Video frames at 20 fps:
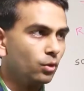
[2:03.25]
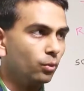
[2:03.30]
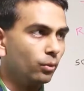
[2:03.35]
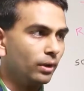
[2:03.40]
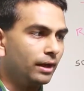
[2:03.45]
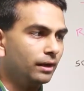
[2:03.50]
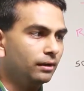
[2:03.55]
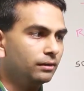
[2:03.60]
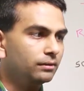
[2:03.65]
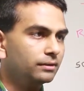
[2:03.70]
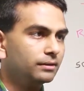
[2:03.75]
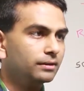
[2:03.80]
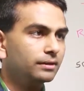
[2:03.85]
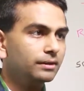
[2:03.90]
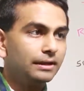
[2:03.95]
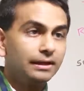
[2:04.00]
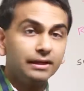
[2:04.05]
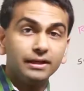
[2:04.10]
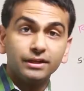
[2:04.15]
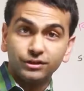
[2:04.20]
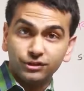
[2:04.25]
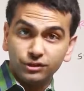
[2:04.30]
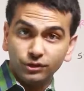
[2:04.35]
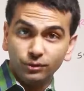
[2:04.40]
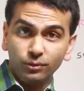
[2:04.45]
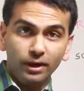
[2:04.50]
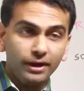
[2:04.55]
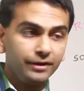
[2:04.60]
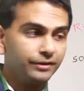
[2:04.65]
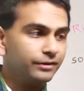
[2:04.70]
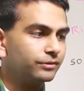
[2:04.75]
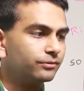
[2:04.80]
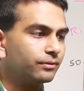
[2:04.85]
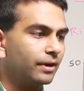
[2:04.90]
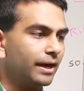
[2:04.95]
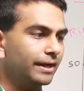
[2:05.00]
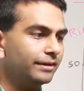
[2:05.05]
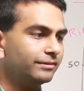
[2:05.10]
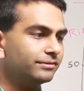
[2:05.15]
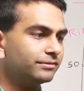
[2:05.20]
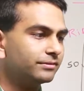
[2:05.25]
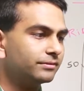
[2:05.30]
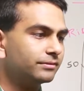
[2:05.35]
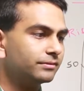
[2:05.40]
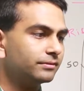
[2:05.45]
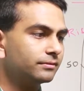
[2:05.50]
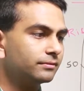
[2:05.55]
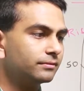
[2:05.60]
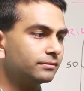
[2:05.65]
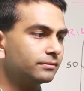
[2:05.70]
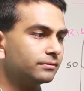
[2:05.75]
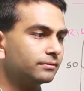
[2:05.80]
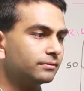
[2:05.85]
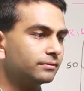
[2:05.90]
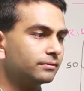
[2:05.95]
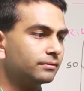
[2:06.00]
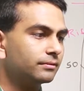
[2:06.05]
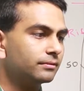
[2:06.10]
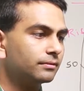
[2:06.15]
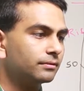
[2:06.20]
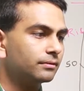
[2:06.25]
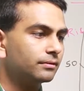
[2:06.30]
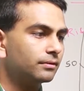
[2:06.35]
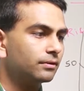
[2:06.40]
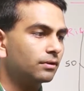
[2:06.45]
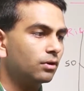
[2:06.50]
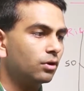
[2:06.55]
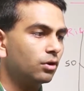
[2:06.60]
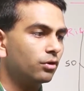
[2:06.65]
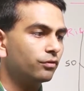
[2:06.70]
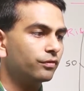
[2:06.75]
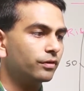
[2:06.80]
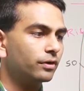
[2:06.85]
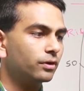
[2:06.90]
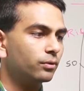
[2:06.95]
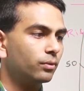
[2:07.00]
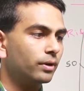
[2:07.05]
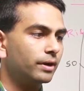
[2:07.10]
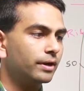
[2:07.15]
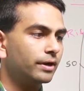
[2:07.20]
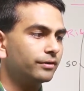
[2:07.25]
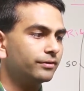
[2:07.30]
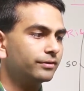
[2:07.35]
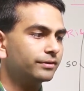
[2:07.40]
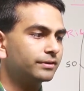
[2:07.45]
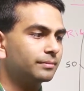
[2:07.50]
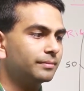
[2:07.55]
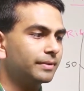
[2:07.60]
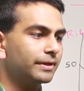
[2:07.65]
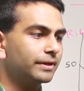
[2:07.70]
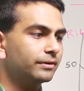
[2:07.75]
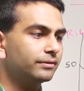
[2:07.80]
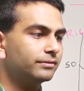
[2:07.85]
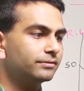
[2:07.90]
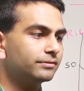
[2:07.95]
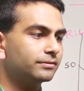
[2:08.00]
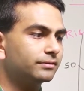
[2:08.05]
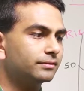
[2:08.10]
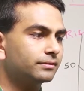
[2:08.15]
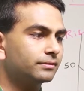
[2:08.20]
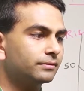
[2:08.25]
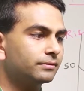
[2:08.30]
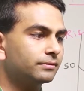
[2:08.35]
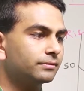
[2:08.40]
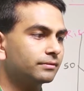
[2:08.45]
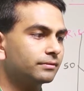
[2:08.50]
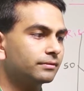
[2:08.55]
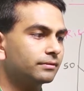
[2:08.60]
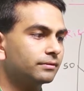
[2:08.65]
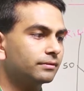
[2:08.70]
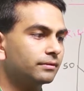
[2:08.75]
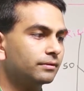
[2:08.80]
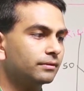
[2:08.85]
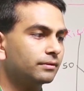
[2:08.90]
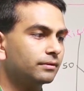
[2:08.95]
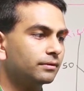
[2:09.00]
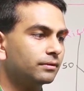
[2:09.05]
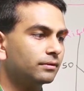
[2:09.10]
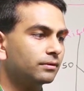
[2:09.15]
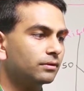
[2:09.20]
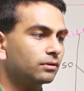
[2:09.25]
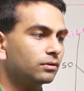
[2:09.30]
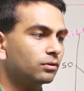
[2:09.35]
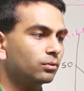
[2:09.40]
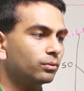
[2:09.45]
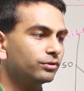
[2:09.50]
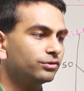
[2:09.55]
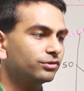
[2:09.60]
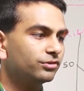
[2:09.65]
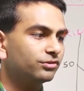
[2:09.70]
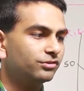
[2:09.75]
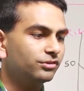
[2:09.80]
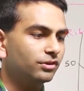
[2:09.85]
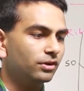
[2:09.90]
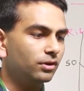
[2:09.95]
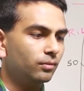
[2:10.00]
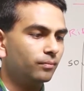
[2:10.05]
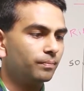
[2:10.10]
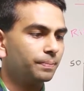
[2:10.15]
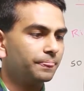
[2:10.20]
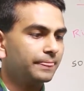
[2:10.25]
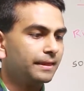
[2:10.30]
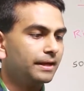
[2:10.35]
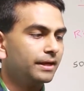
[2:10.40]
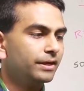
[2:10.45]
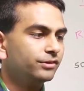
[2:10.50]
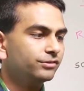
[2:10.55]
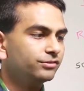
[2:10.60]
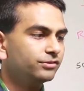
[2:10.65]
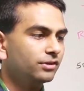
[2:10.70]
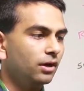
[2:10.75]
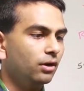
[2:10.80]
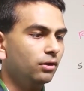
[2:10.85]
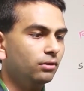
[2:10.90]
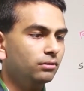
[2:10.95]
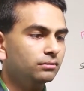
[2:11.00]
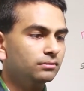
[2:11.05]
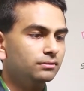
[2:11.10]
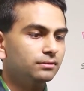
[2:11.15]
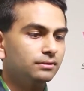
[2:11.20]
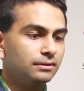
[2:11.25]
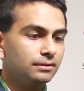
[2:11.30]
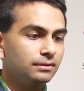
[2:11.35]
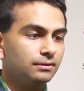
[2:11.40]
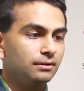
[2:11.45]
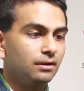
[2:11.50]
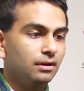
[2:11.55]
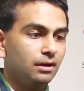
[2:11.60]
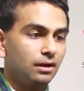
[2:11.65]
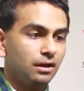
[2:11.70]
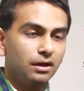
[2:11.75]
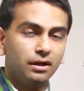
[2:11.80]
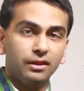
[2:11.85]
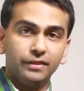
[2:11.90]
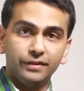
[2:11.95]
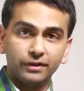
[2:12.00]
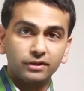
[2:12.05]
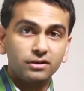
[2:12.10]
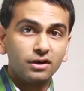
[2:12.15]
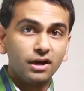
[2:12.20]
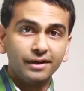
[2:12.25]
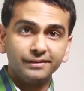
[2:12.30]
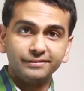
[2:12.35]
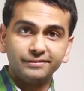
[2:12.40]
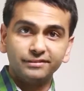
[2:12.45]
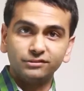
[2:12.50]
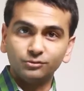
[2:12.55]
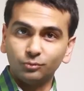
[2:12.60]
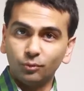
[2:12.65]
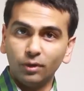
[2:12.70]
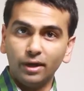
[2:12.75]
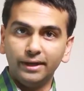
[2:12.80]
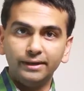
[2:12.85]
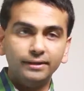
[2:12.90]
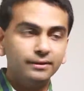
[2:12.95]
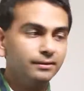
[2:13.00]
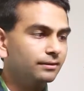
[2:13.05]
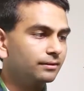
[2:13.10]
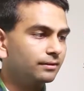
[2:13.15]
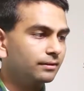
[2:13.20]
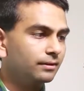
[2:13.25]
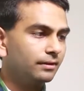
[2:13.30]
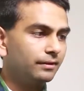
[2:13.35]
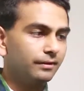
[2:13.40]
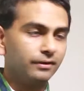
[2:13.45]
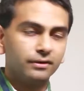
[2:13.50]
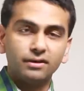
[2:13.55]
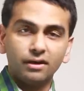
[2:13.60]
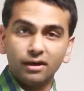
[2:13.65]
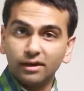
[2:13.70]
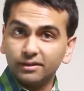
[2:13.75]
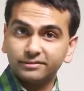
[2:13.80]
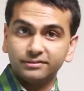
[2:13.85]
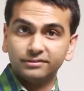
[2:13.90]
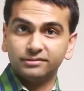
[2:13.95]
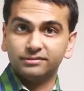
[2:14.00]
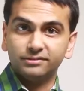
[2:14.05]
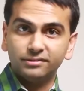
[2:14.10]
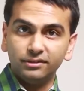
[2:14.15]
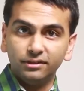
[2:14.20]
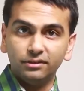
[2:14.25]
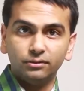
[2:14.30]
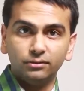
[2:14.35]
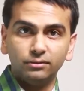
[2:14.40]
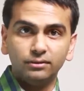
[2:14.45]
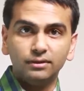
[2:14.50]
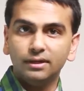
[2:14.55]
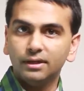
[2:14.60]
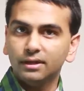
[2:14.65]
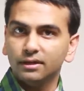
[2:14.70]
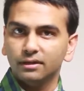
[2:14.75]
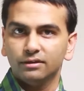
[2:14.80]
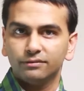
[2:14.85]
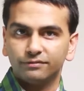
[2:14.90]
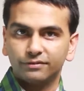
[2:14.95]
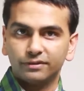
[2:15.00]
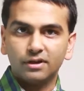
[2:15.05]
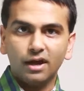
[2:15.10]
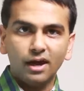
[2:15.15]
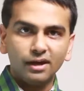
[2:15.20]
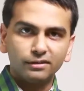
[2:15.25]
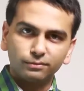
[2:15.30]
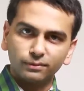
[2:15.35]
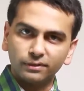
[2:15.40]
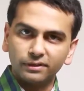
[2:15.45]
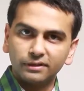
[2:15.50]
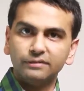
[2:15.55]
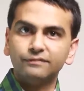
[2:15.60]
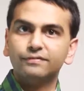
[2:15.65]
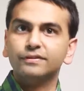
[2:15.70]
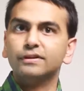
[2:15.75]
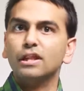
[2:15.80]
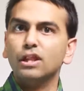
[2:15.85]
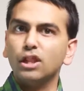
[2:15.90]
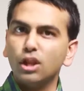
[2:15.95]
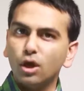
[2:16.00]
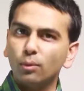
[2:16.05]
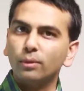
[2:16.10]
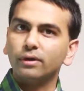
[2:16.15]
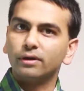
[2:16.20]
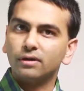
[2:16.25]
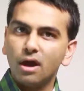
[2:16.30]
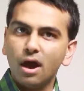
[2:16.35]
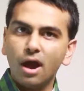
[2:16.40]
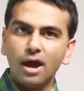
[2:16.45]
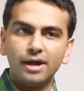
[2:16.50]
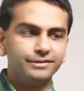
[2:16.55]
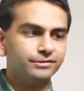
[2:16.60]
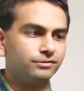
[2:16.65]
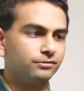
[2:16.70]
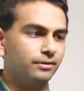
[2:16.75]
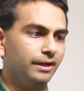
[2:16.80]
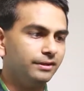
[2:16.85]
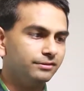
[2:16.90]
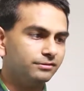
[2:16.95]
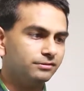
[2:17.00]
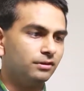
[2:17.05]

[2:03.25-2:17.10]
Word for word: Well, 200 rice over 100 tomatoes, which is 2. So their cost is 1, their cost is 2. For cost, we're looking for the lower cost, right?